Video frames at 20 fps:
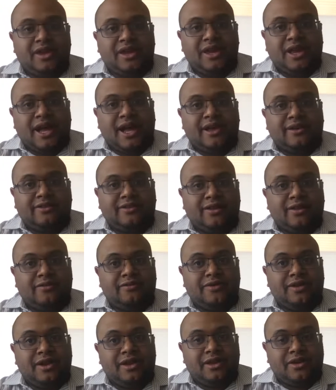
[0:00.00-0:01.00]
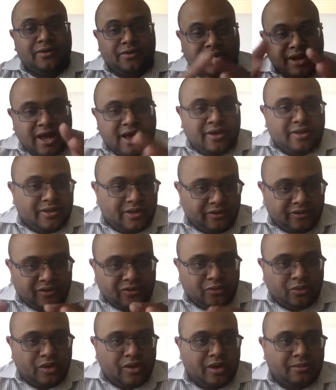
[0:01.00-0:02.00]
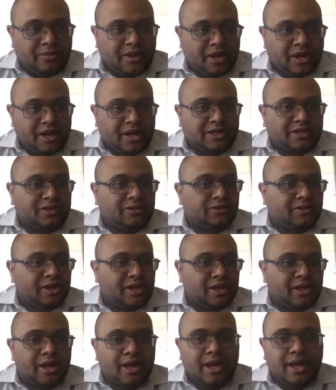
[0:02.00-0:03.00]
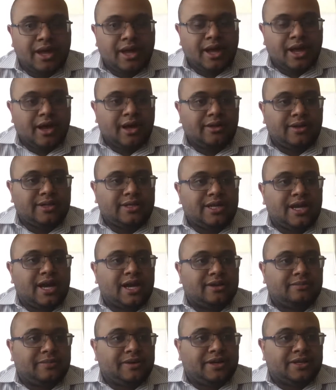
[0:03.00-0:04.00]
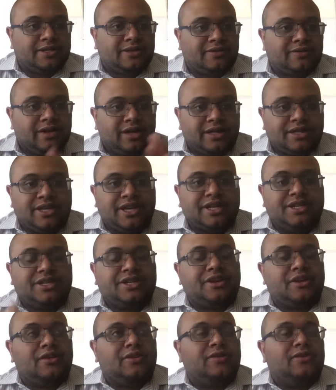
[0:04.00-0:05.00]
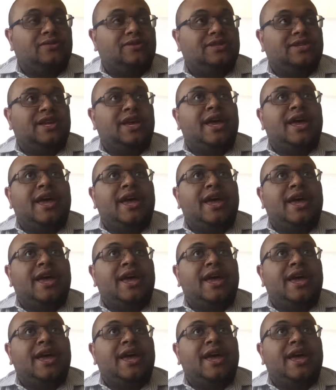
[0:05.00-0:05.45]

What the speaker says: I saw a video now, and this is where I'm getting into the other topics of the attention hose,